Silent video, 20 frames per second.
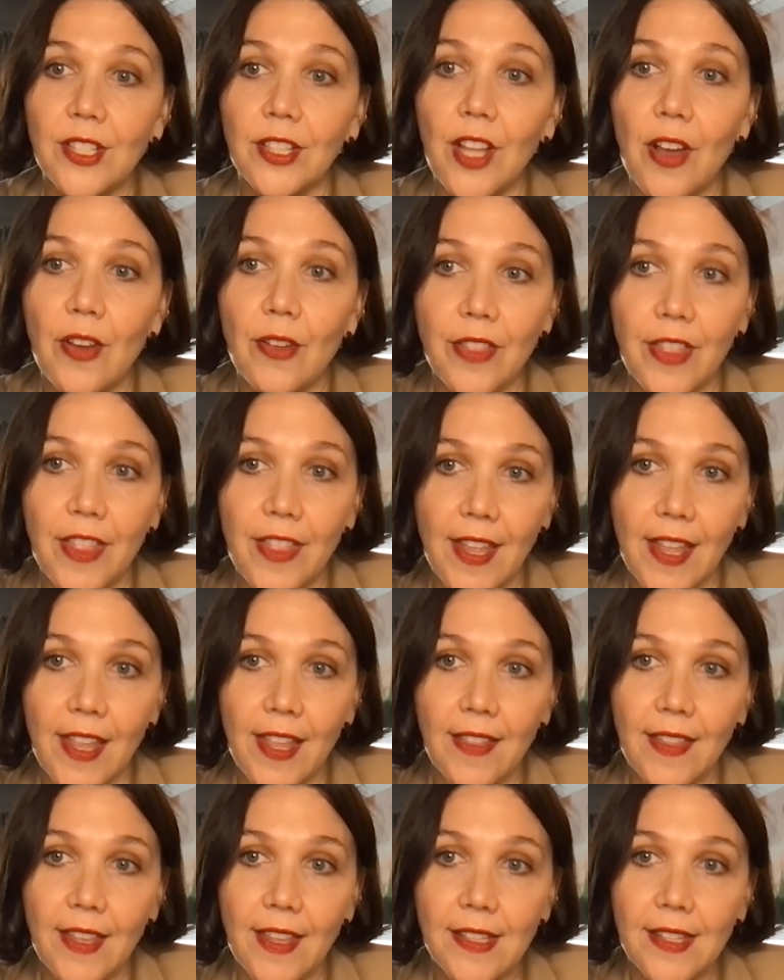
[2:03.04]
alone
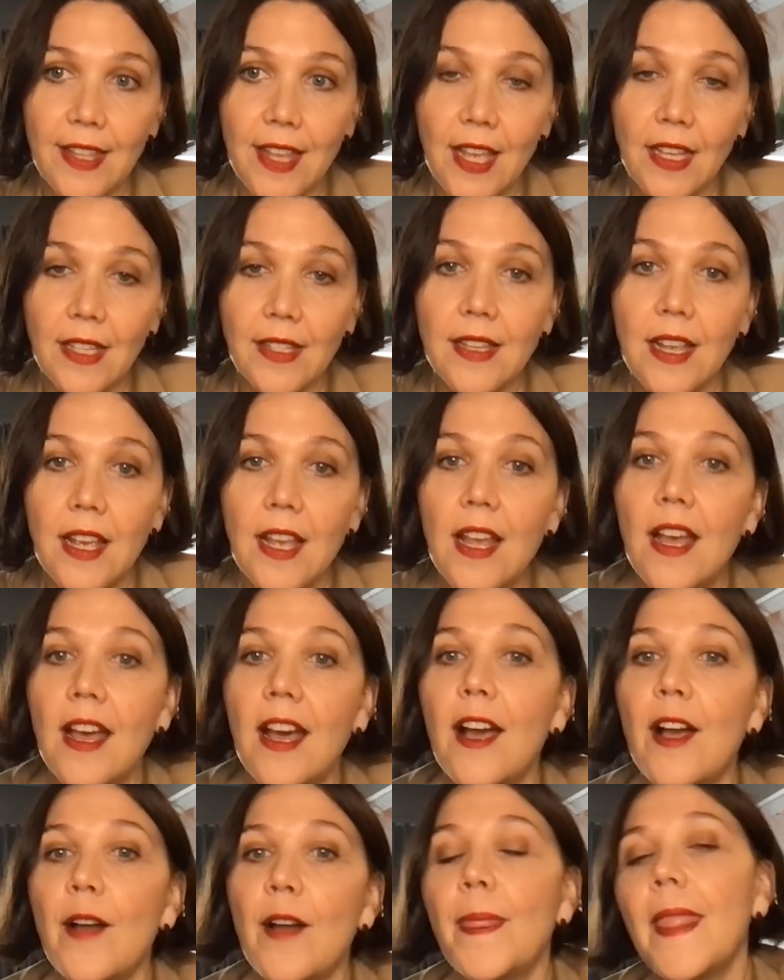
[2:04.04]
thinking these things.
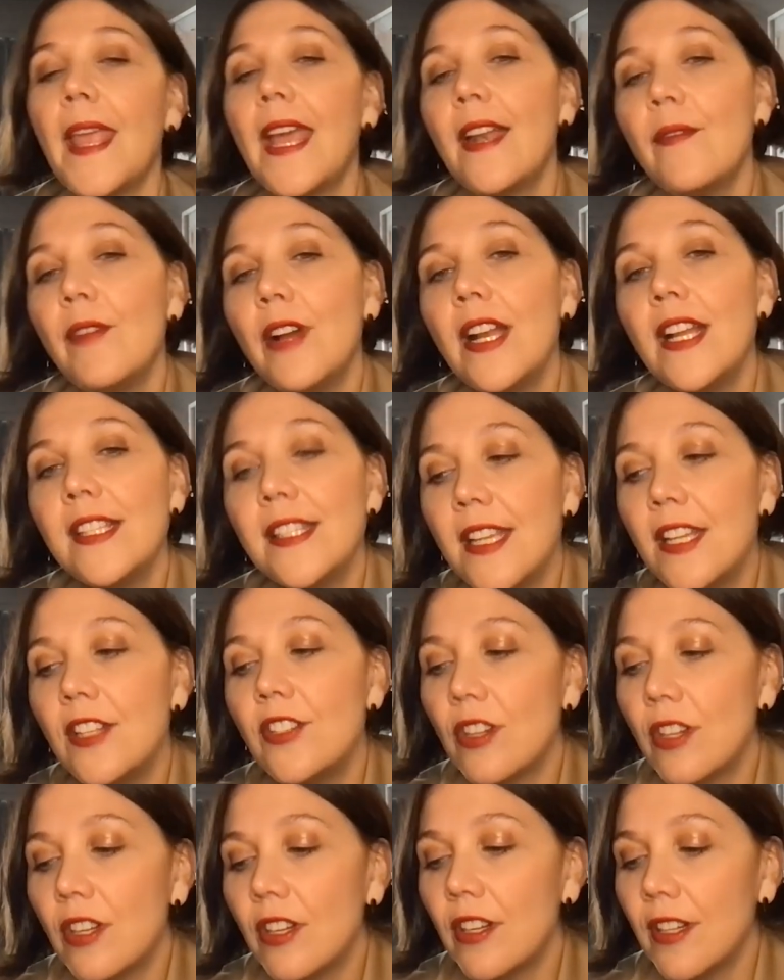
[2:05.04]
And what I
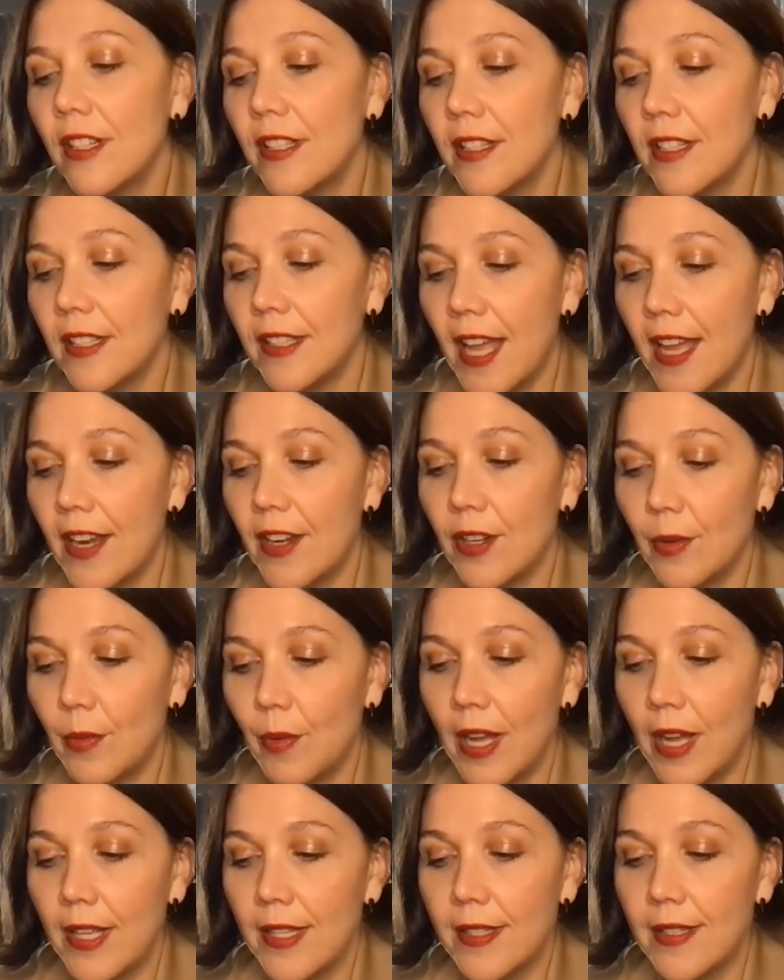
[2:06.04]
said to her in the letter
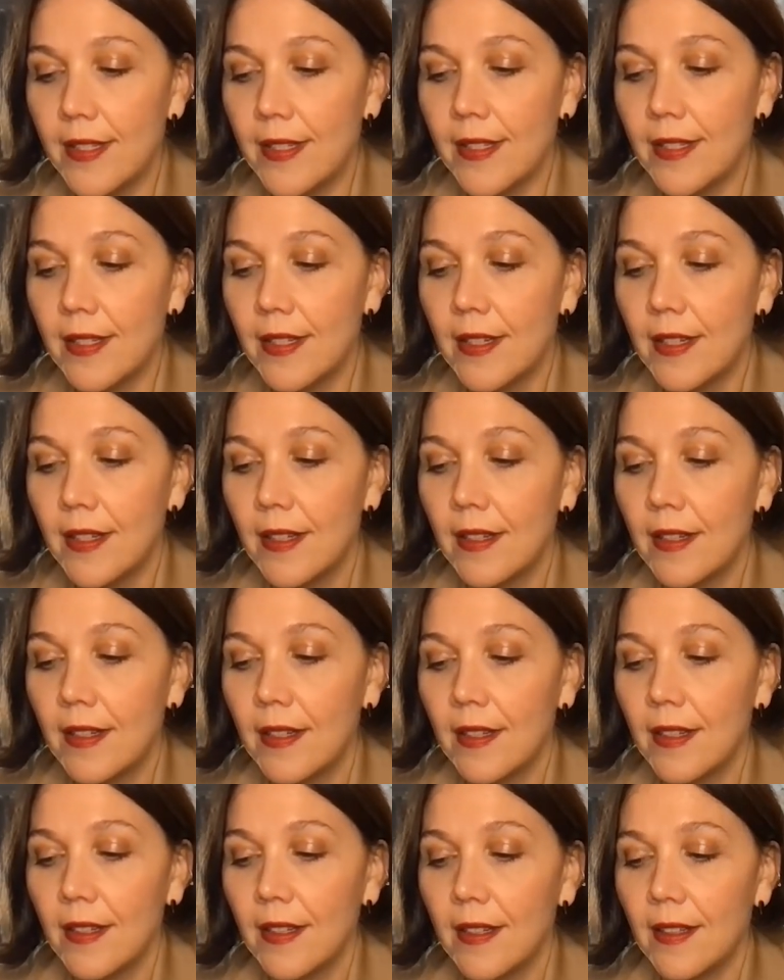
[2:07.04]
was,
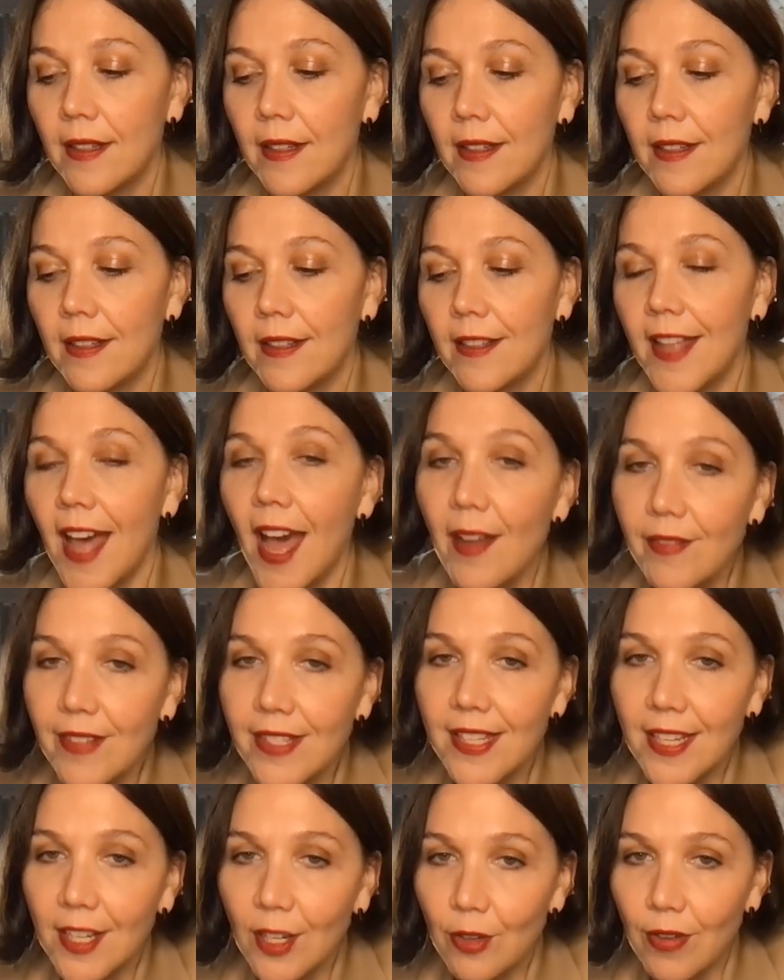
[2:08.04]
that
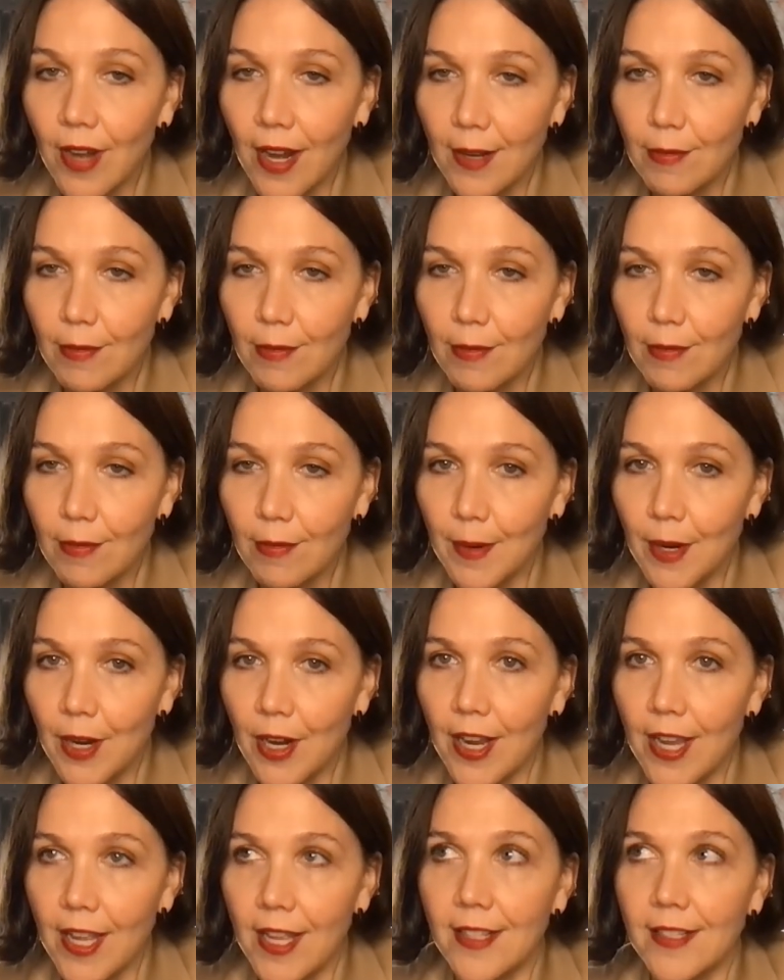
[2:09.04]
was an incredible
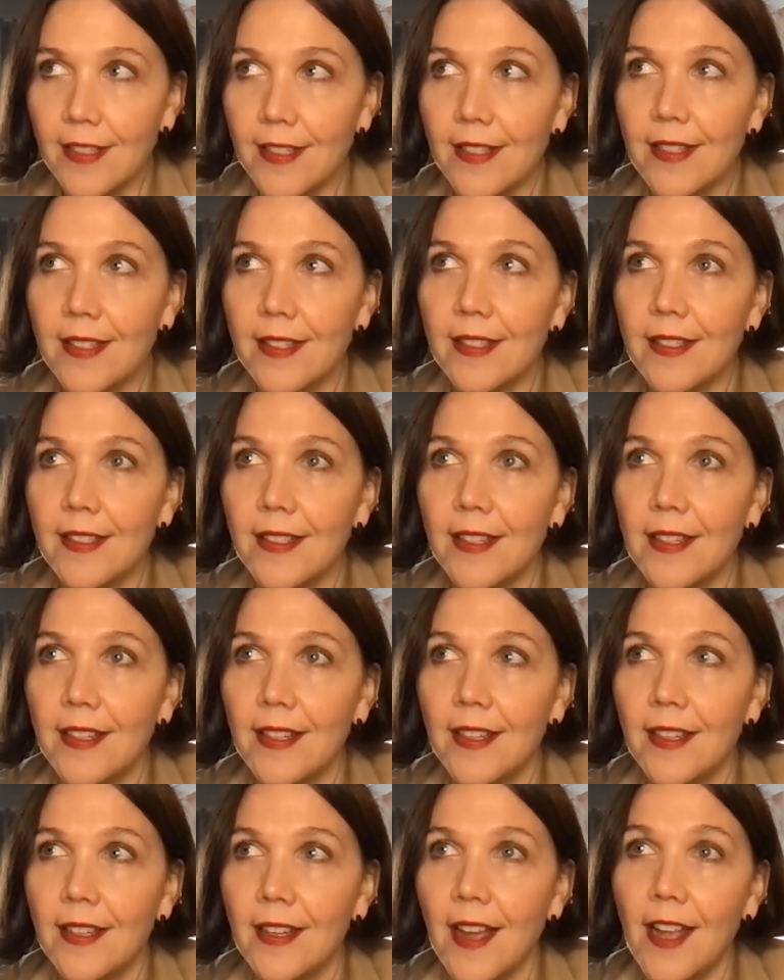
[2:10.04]
experience.
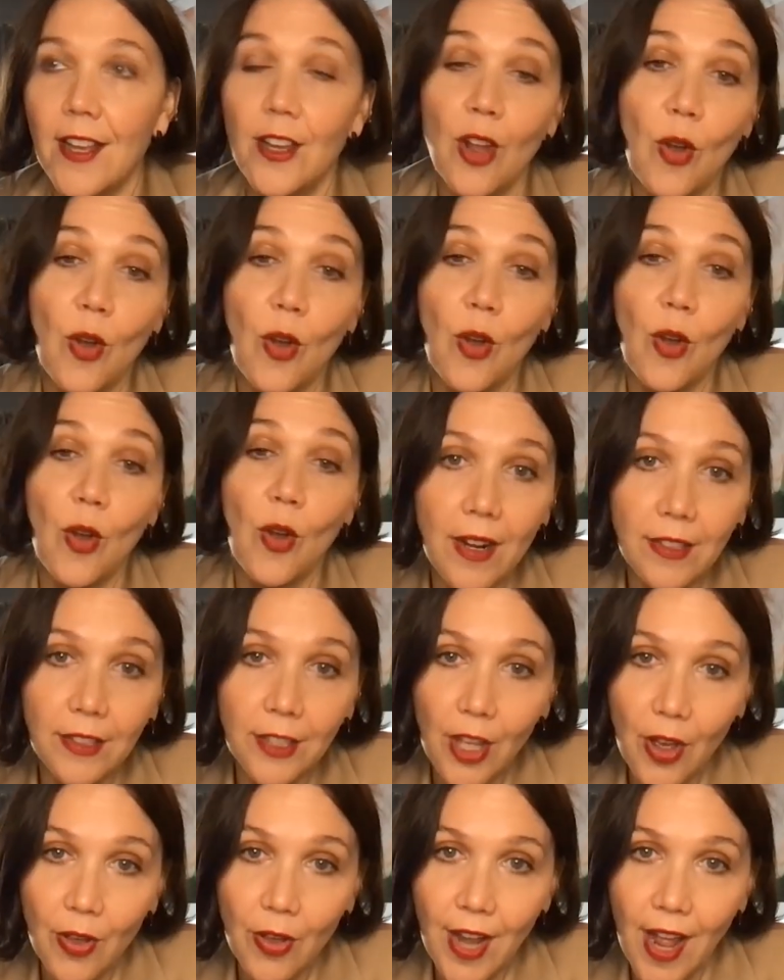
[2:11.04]
I know I'm not
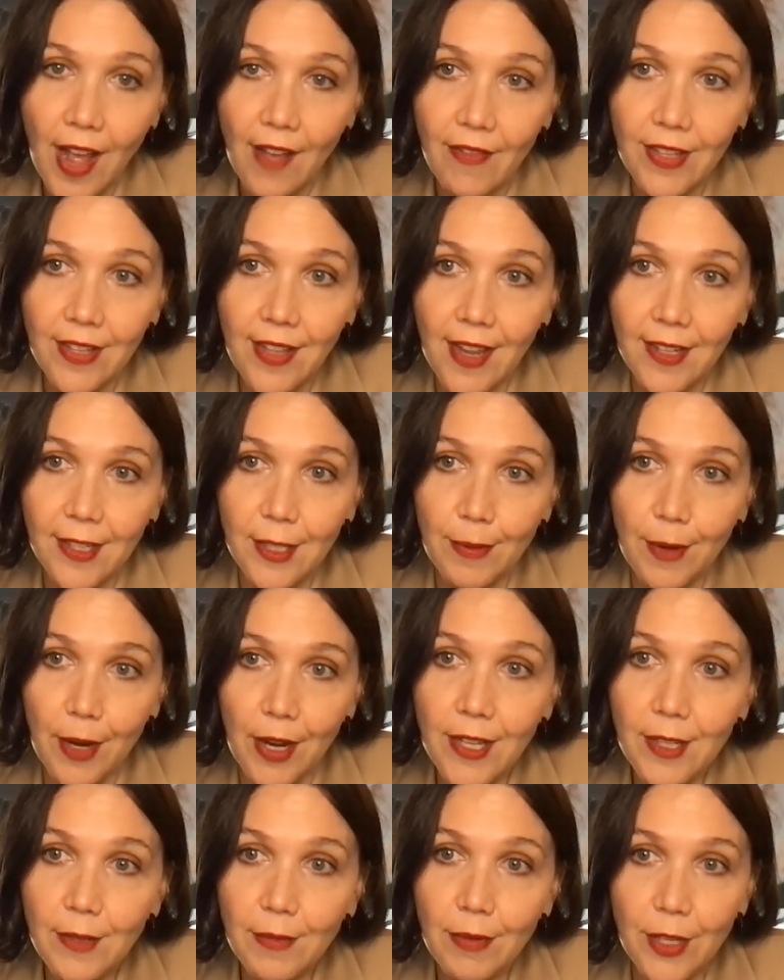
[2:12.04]
alone having that
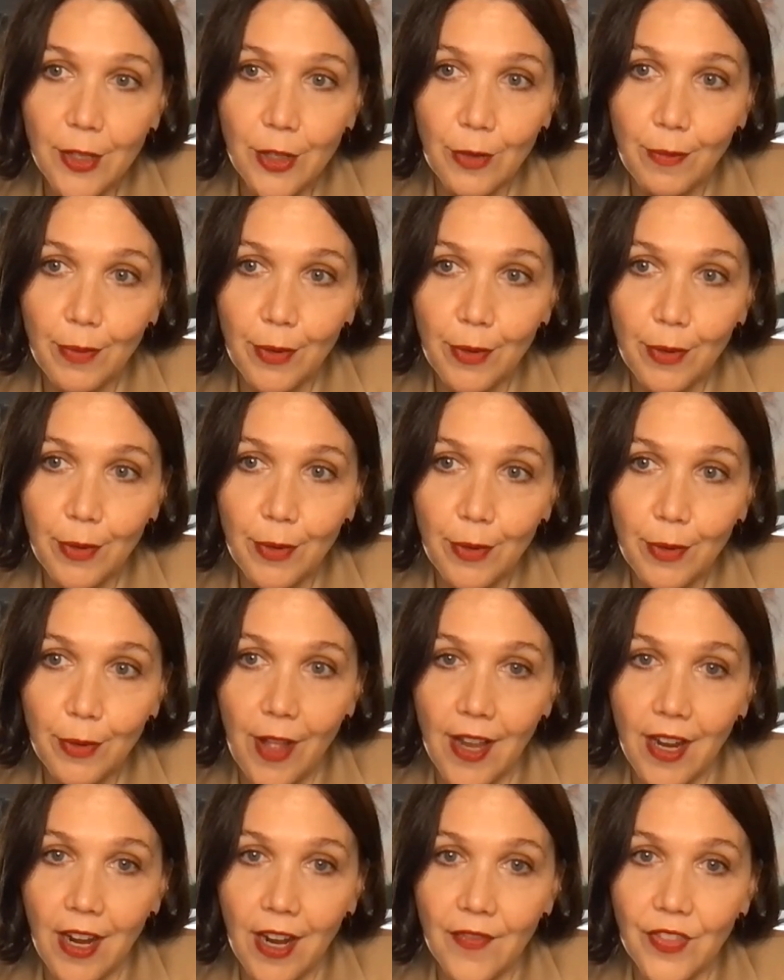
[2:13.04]
experience because her books were
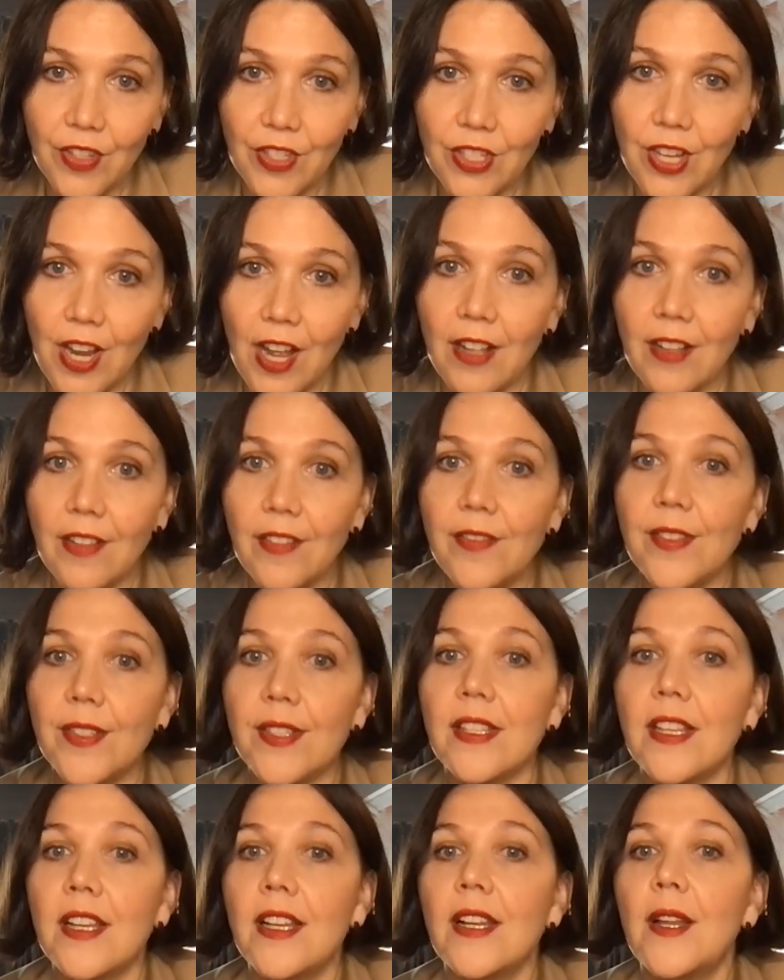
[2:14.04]
flying off the
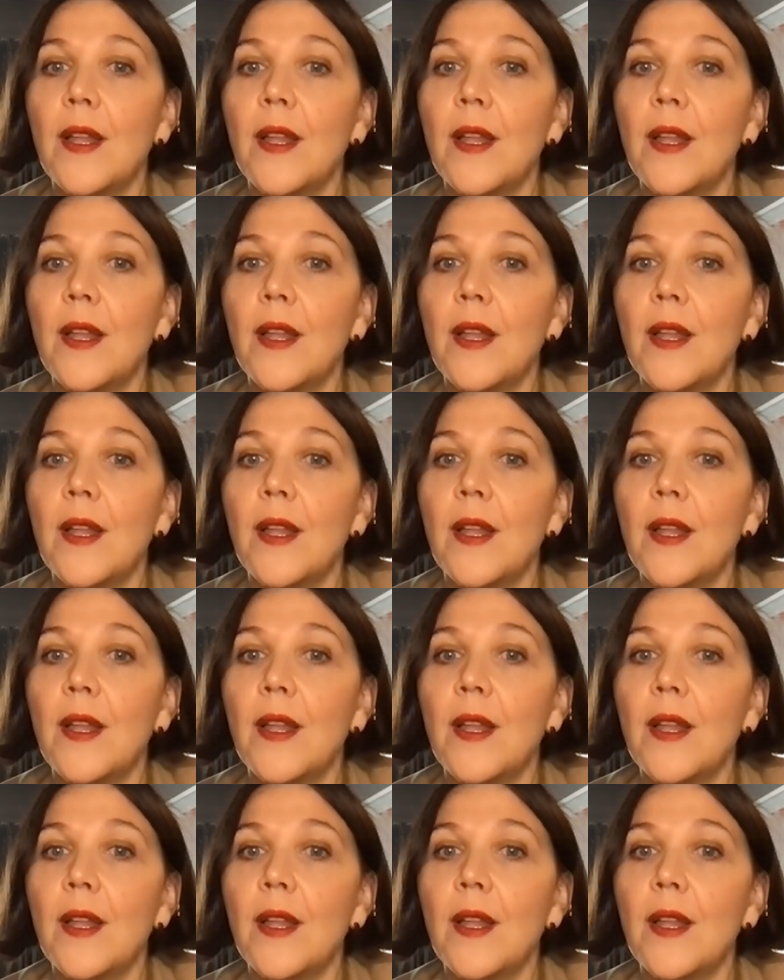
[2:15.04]
shelves,